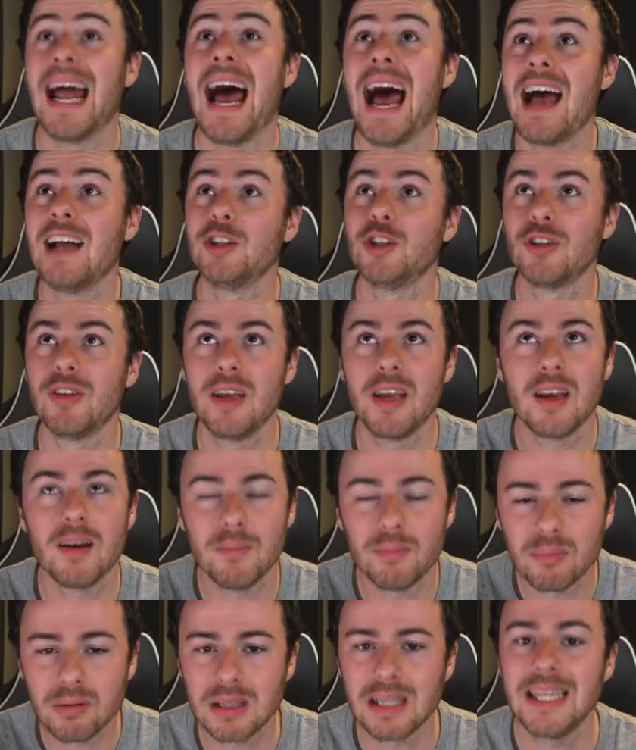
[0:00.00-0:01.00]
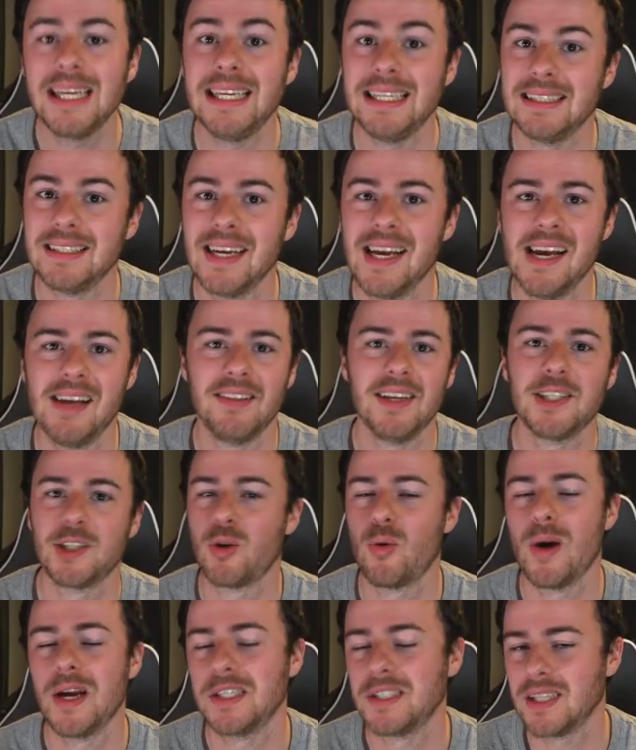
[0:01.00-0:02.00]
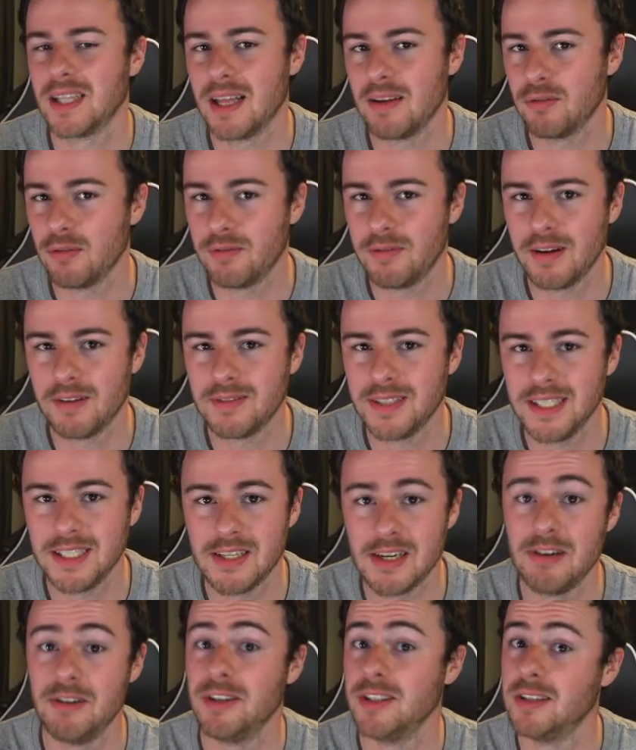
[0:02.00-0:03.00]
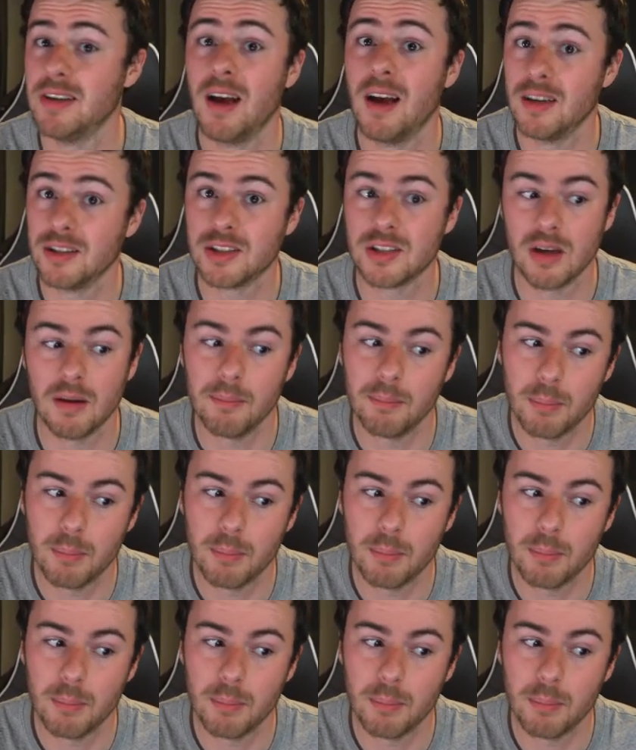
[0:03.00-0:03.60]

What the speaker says: actually complete this quest to level 50 series at some